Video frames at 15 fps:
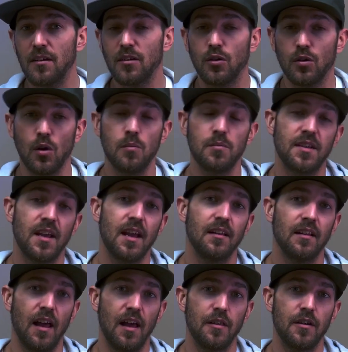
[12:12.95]
Chrome tan
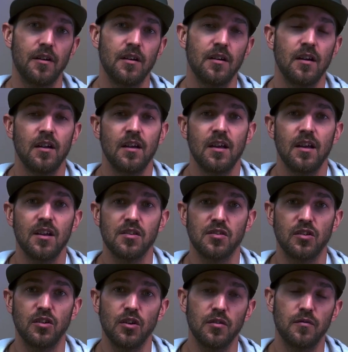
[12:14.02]
leather is
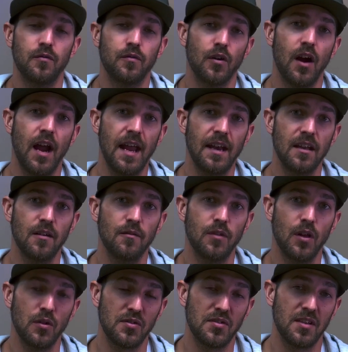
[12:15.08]
good for any of
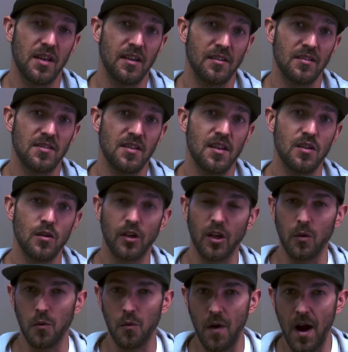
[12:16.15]
those things that you
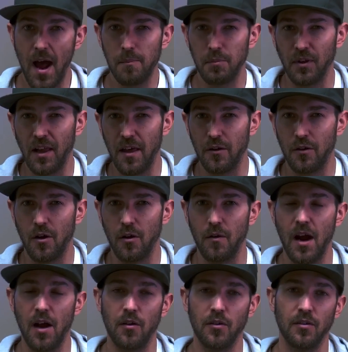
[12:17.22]
can wrap leather
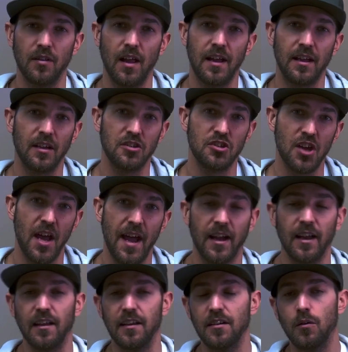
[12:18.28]
around, like a
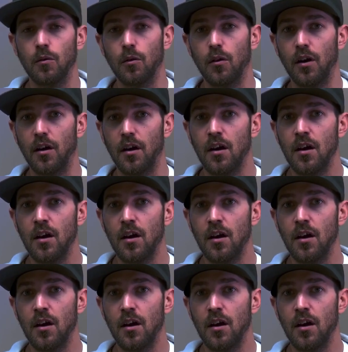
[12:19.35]
jacket or